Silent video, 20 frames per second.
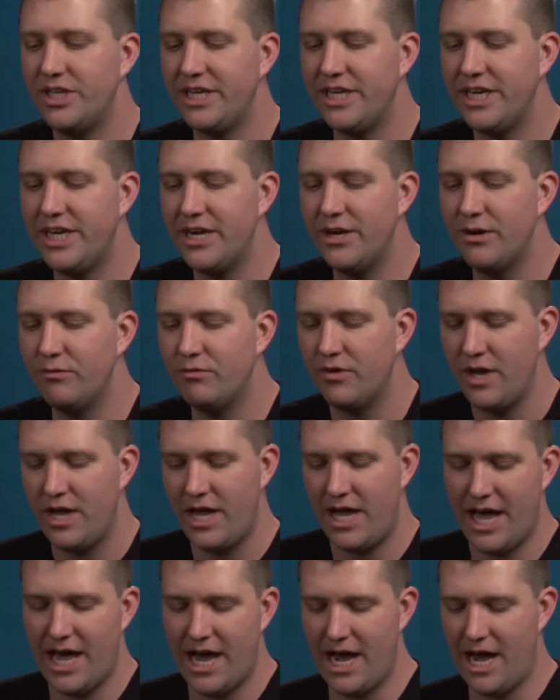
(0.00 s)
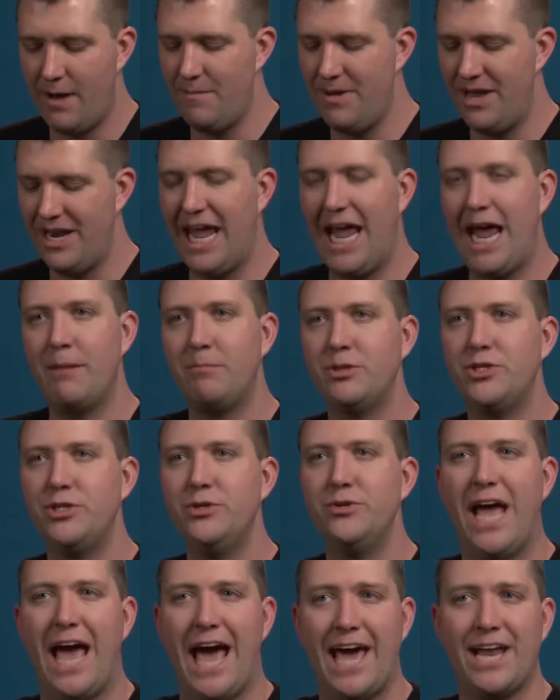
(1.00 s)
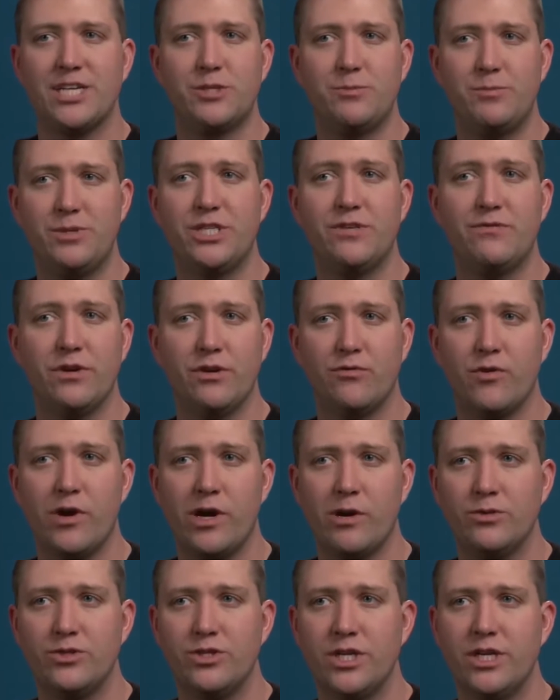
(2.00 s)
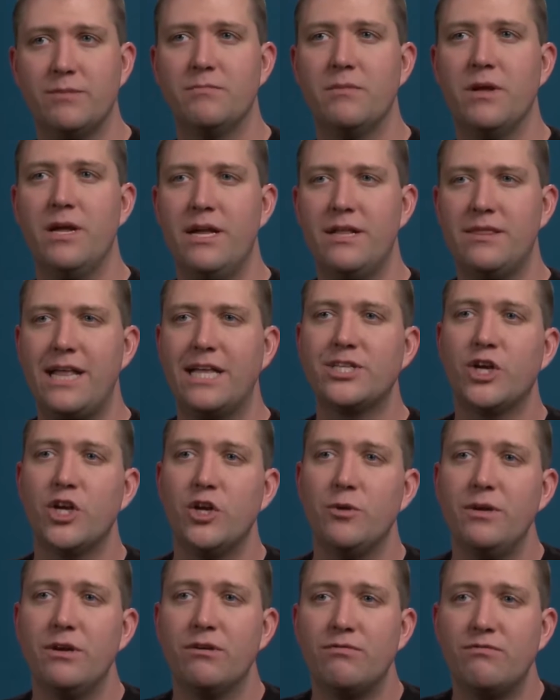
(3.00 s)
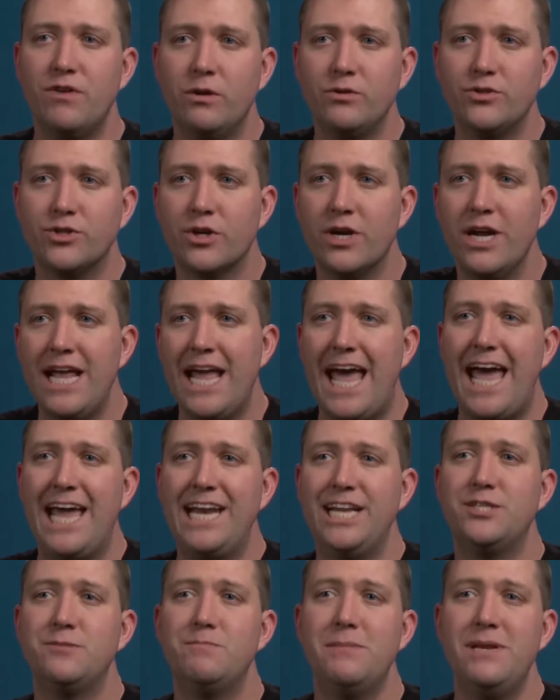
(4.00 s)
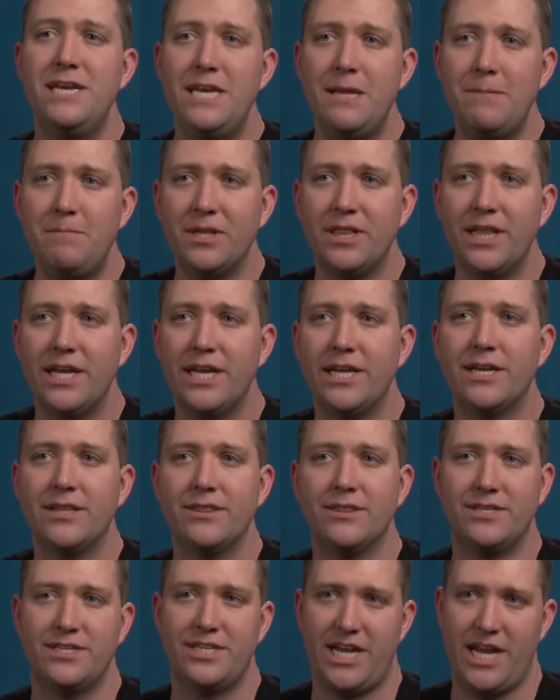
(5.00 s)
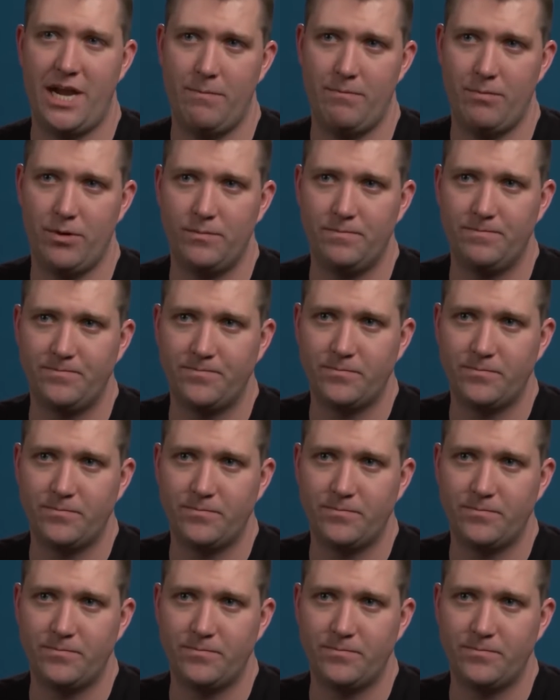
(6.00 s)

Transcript: to give an amplitude at a specific frequency, that's going to be a filter, and it's manipulating the timbre.